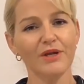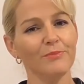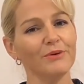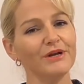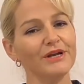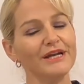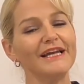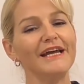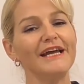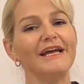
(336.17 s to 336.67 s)

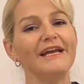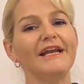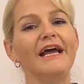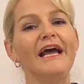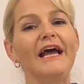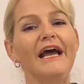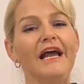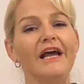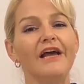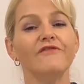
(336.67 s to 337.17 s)
But again,
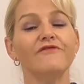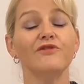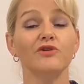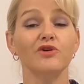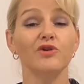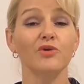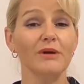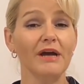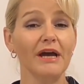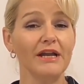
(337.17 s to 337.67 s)
if you're
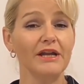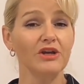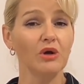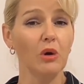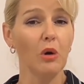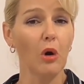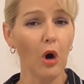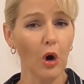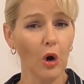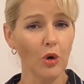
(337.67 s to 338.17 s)
creating
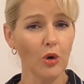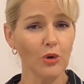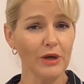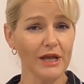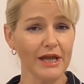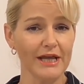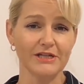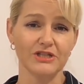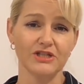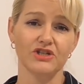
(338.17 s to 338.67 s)
your
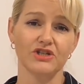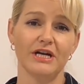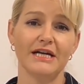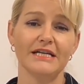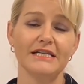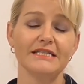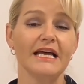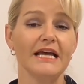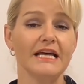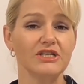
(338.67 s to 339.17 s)
own
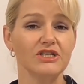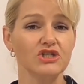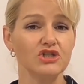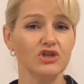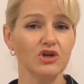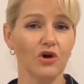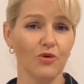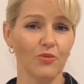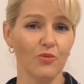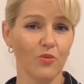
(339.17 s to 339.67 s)
extracts and
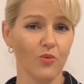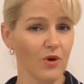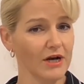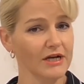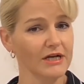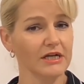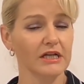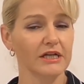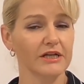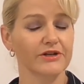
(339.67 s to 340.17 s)
don't
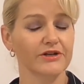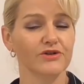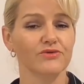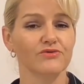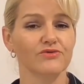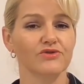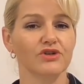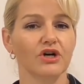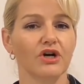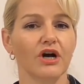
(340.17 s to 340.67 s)
run
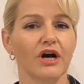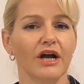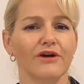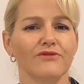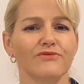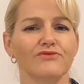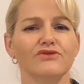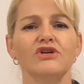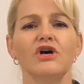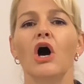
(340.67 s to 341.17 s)
clinical
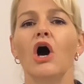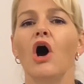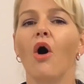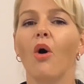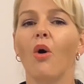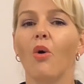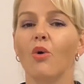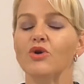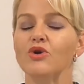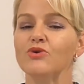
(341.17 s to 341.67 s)
trials,
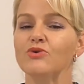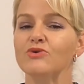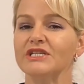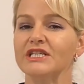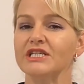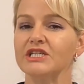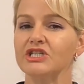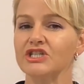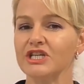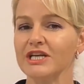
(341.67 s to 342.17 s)
or
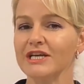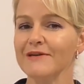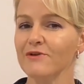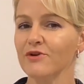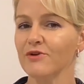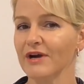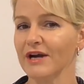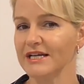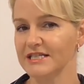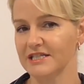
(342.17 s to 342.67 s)
using cheap
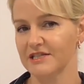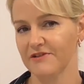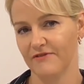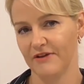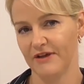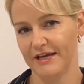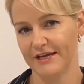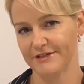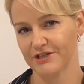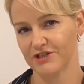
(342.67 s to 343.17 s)
grades of
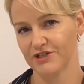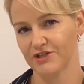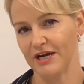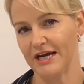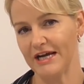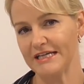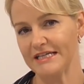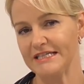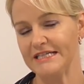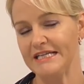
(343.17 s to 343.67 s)

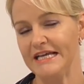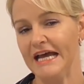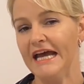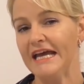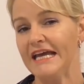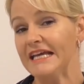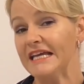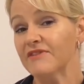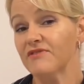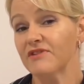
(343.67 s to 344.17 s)
extracts,
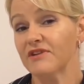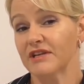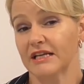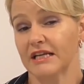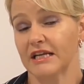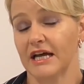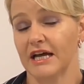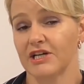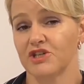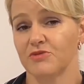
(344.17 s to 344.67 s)
even in
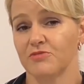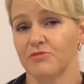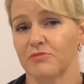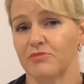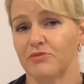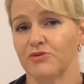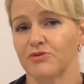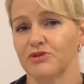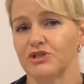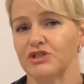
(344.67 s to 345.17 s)
large
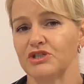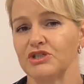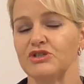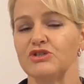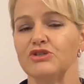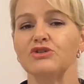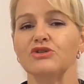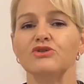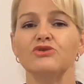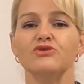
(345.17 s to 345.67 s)

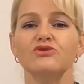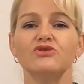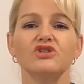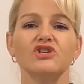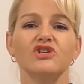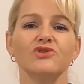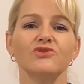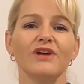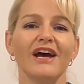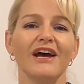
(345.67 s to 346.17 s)
proportions, you
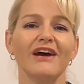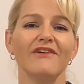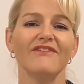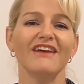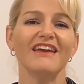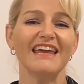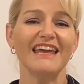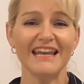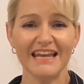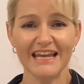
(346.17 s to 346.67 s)
don't have
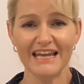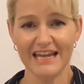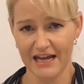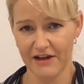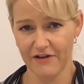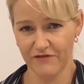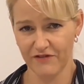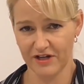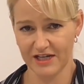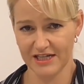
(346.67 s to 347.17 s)
any
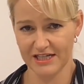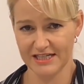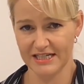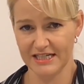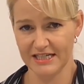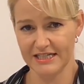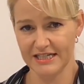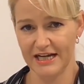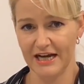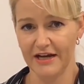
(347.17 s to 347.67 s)

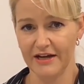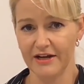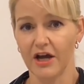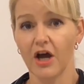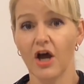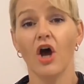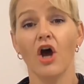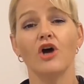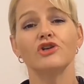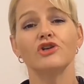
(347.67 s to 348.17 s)
efficacy data